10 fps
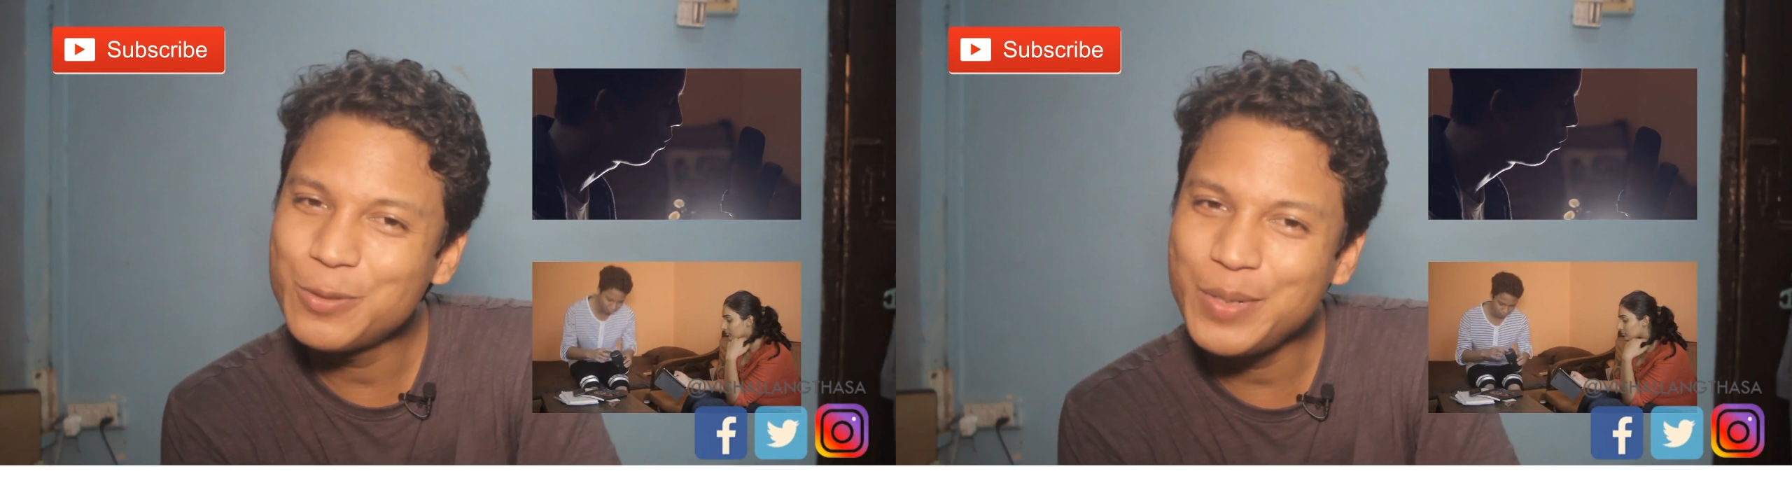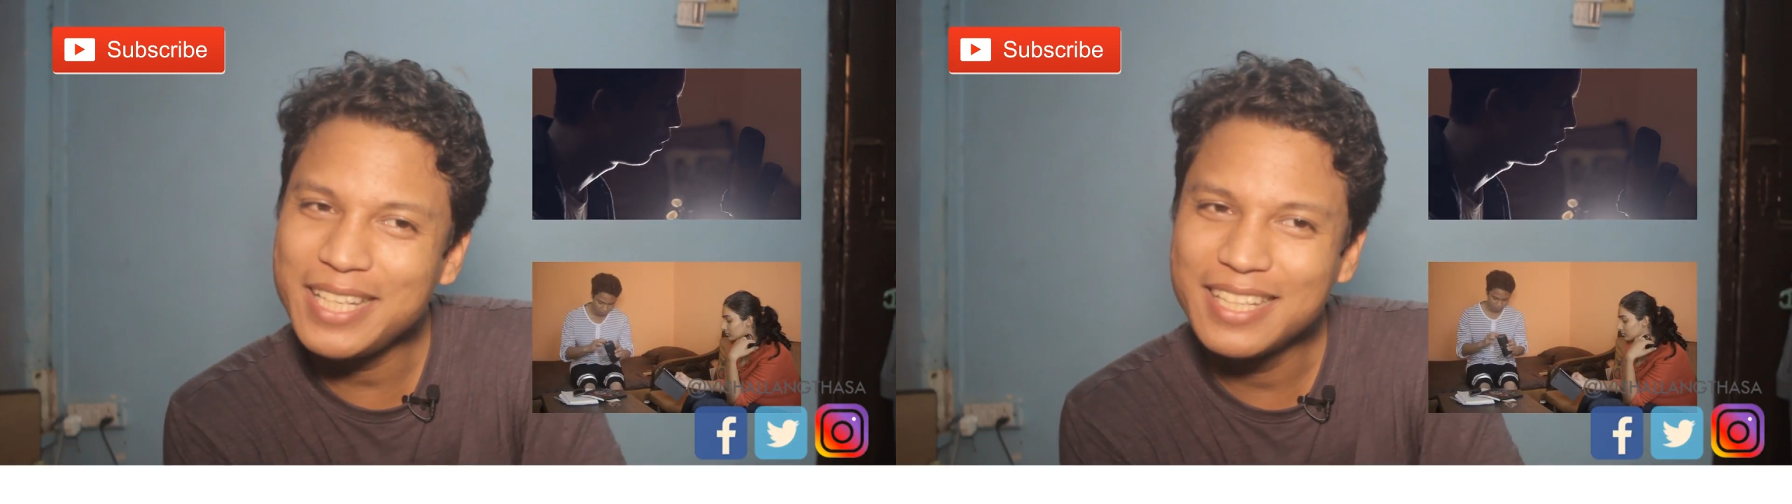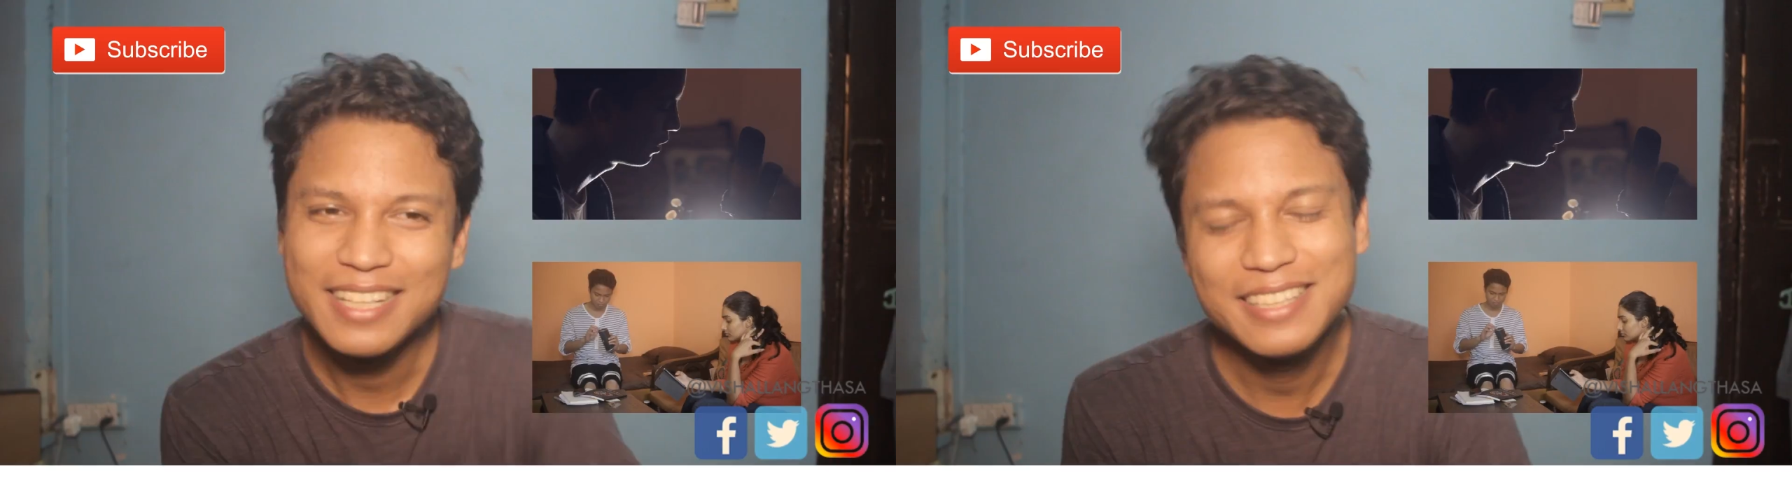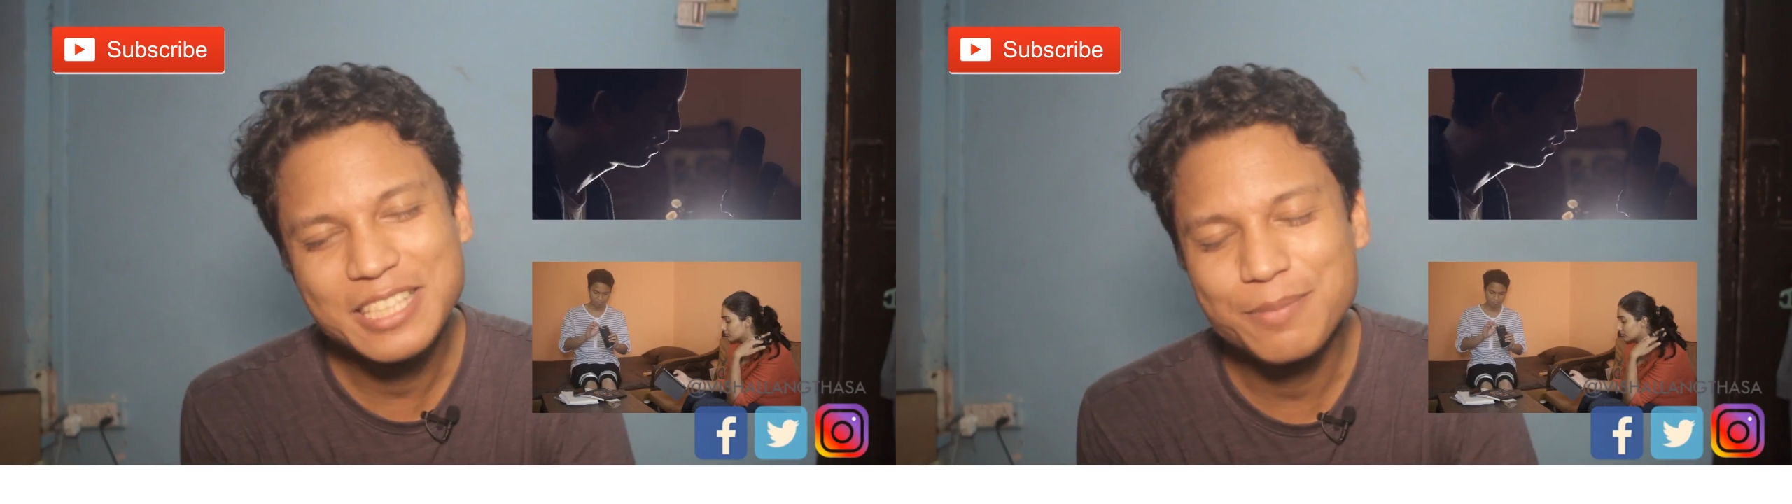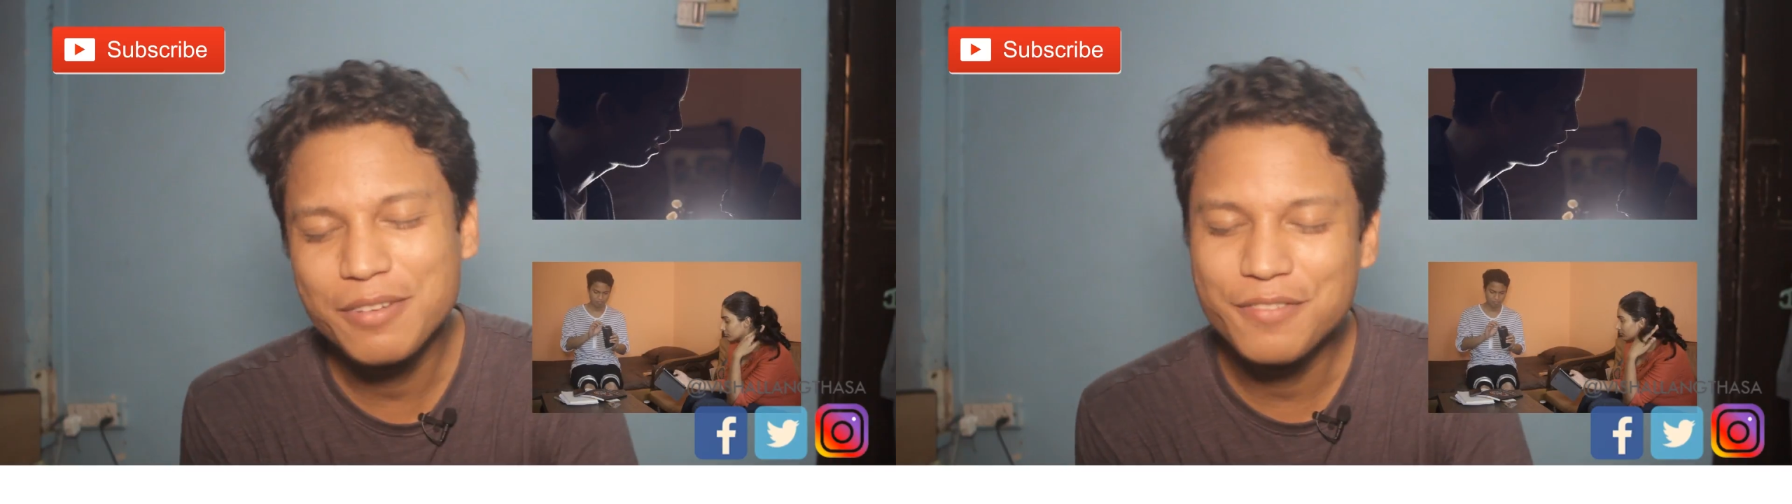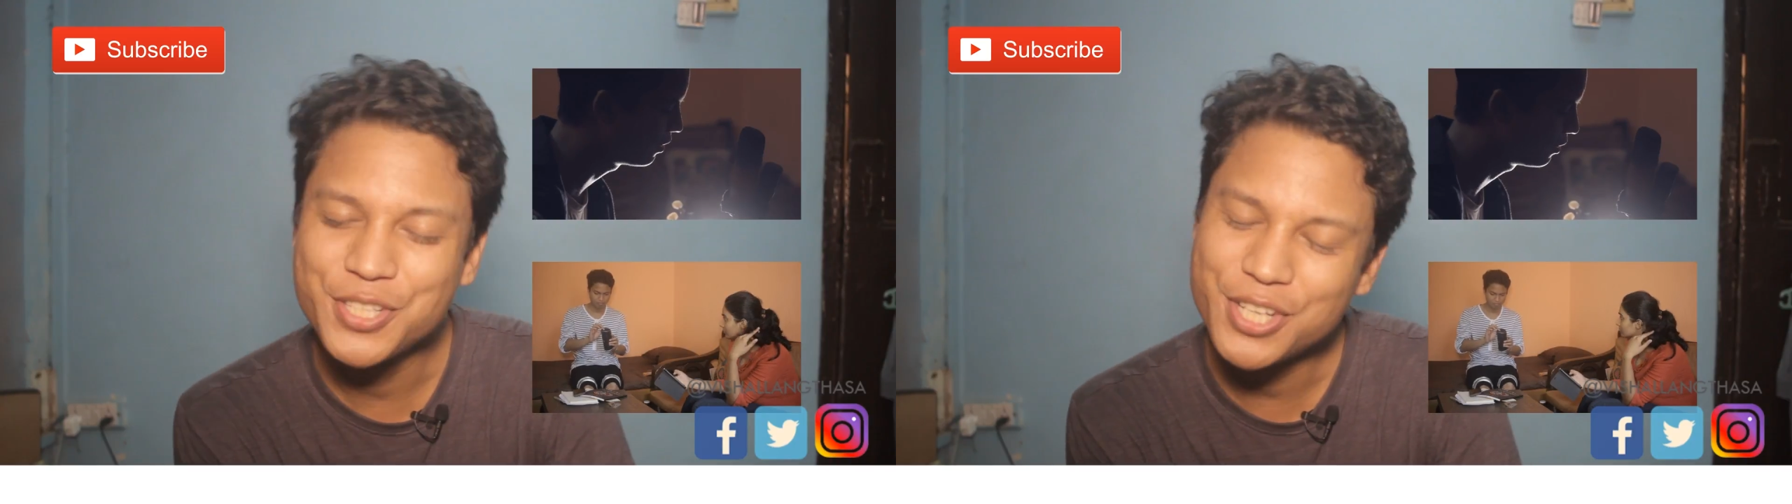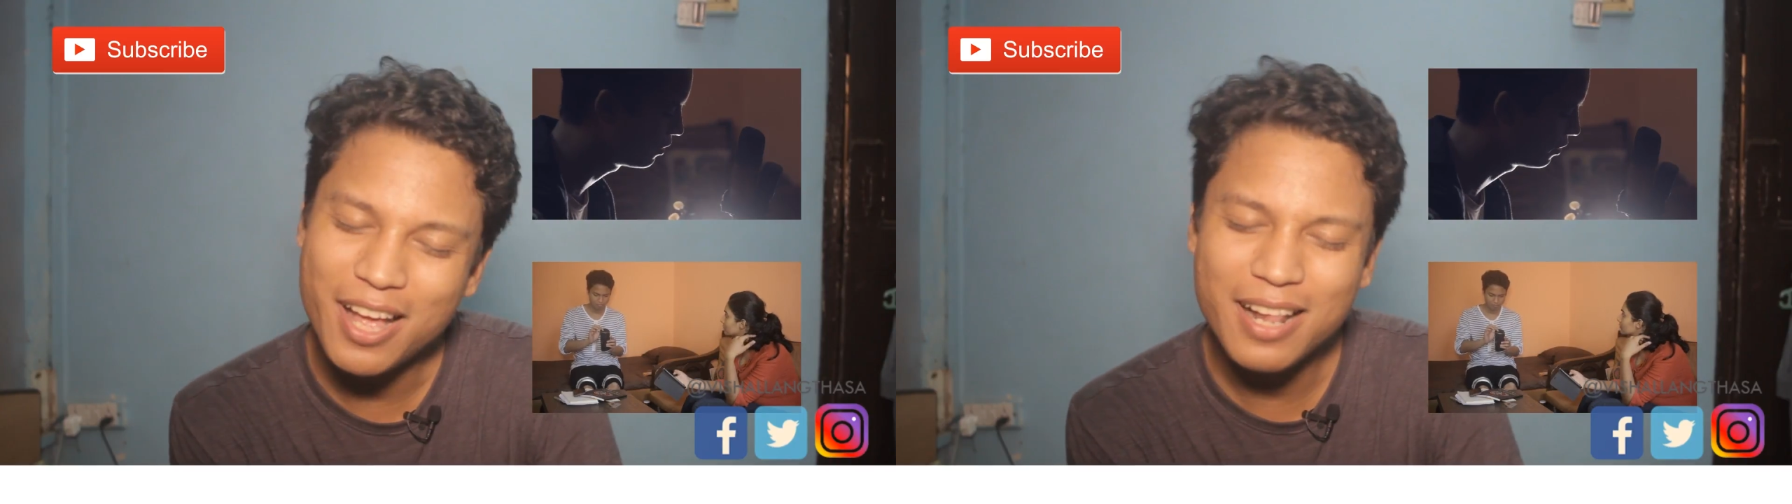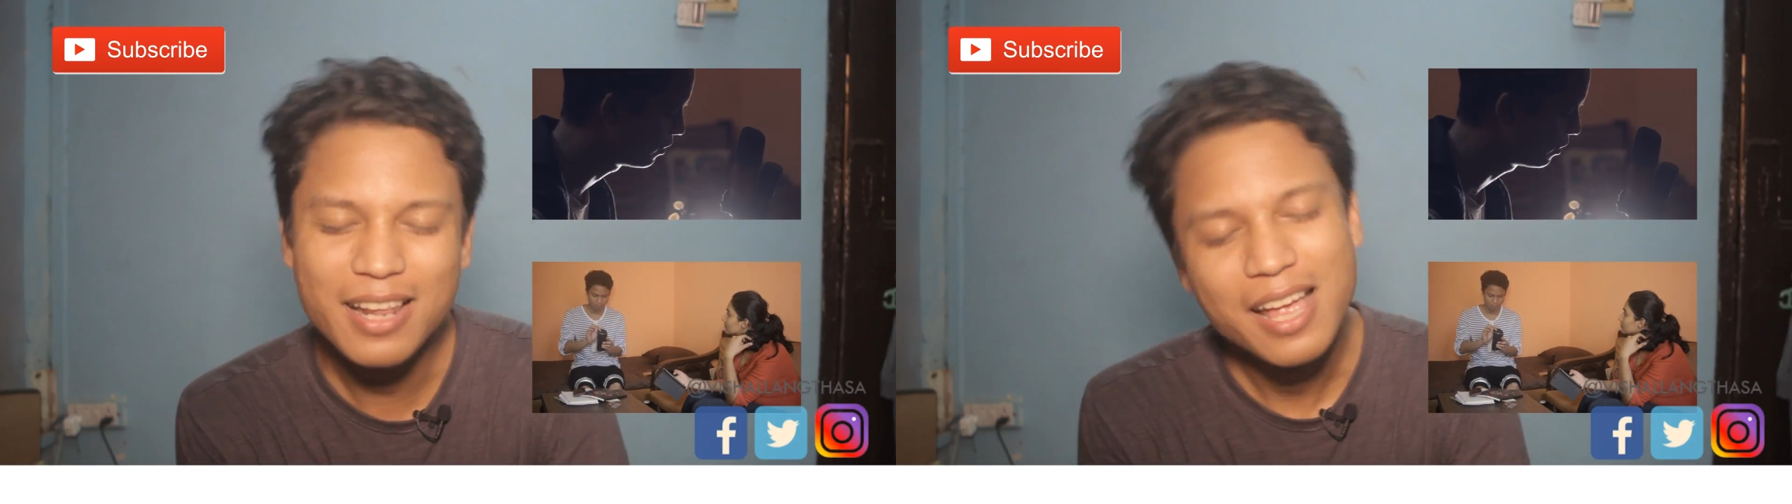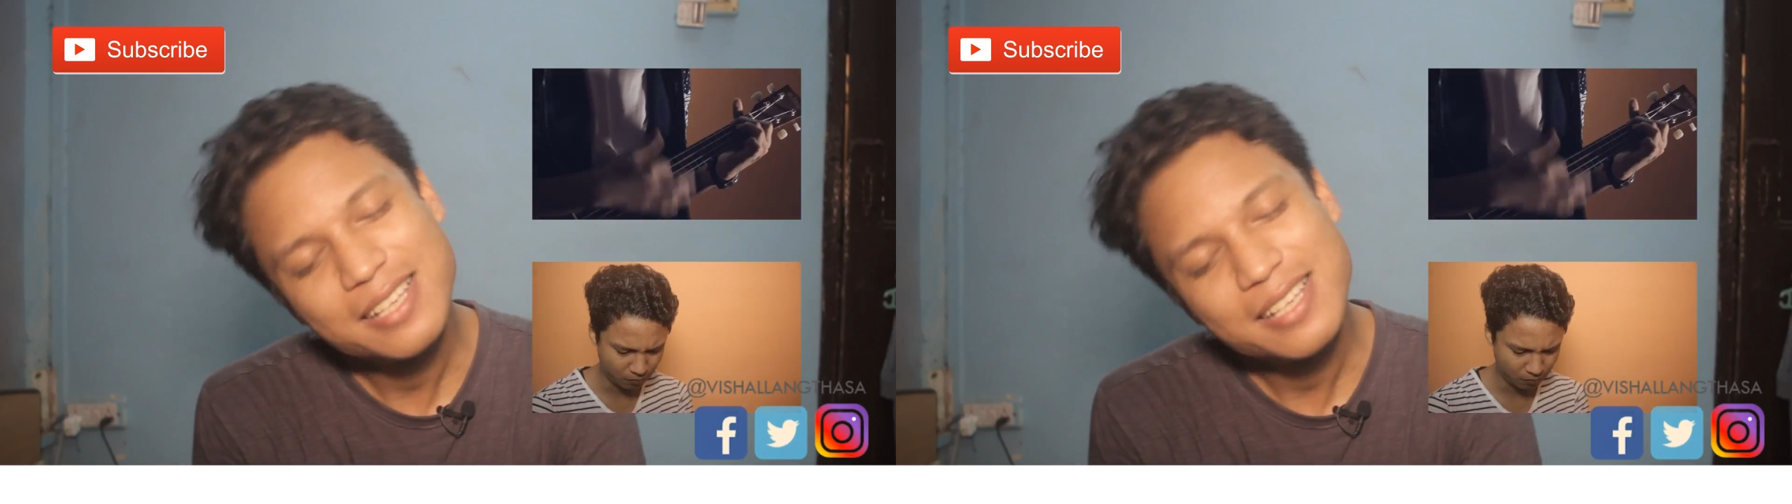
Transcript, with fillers: week, this is me, Vishal,